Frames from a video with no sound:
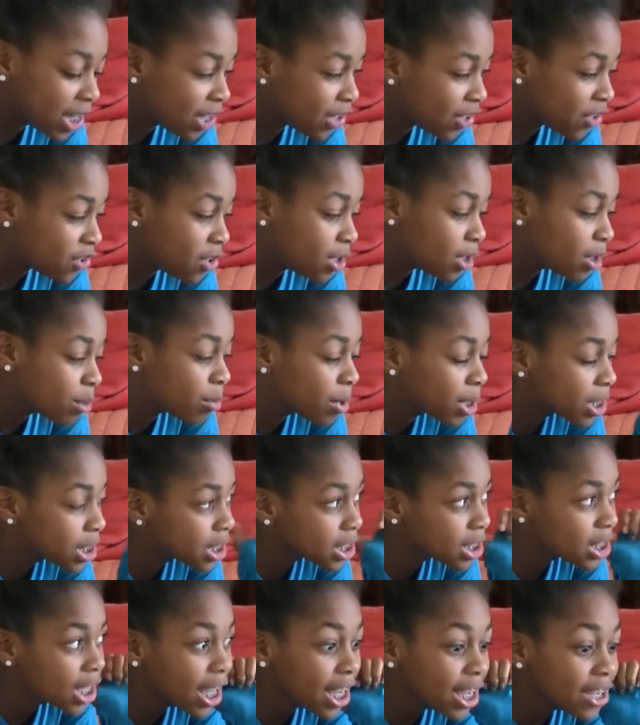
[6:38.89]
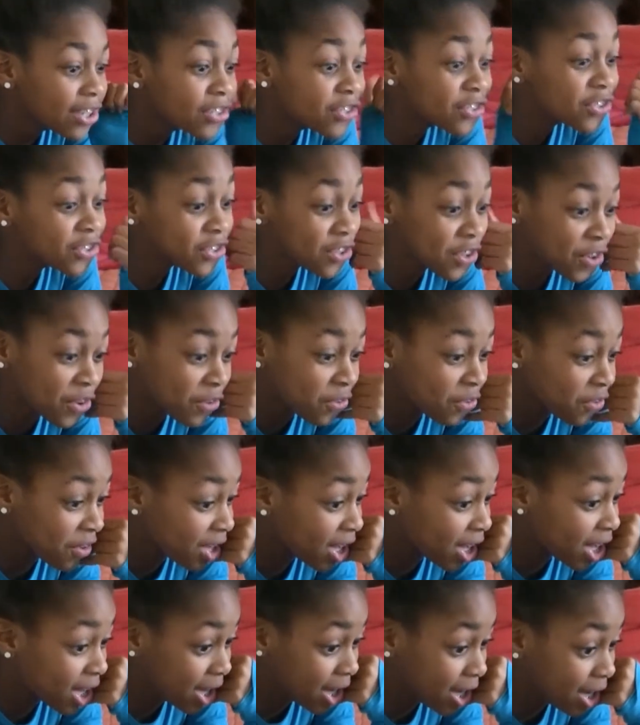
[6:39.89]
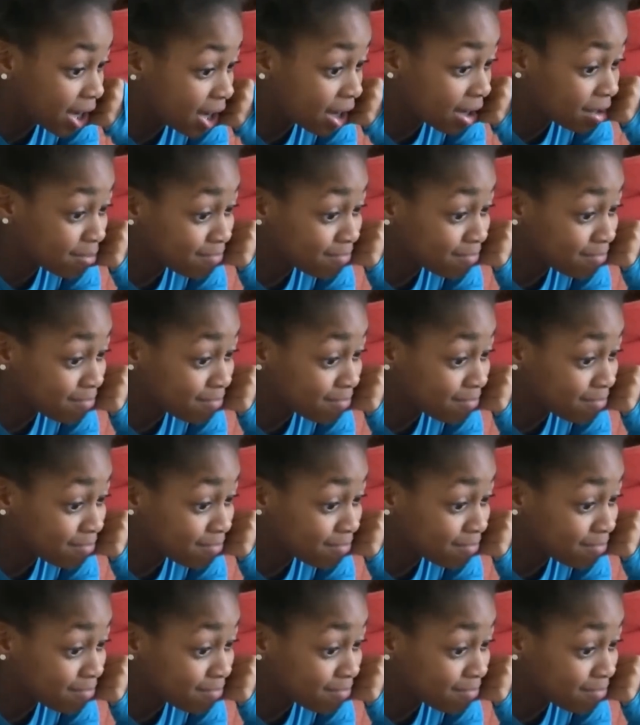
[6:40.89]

YouTube because it's, like, so fun.